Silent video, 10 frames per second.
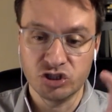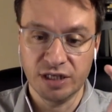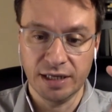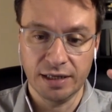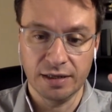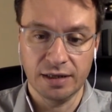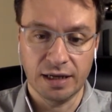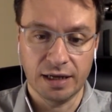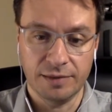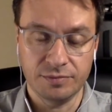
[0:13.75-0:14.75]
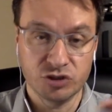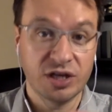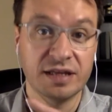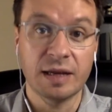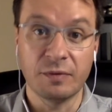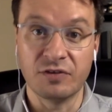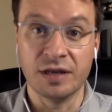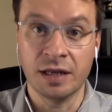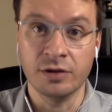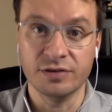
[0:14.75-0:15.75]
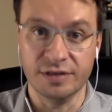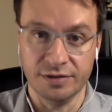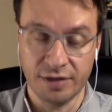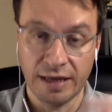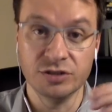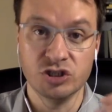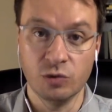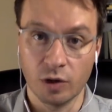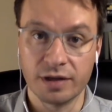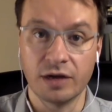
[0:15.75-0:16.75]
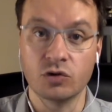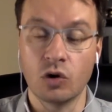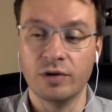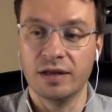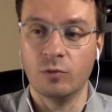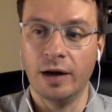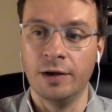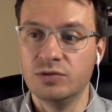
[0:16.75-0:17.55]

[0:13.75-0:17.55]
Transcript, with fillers: She is, um, well, she's a type of consultant and she works on her own as well.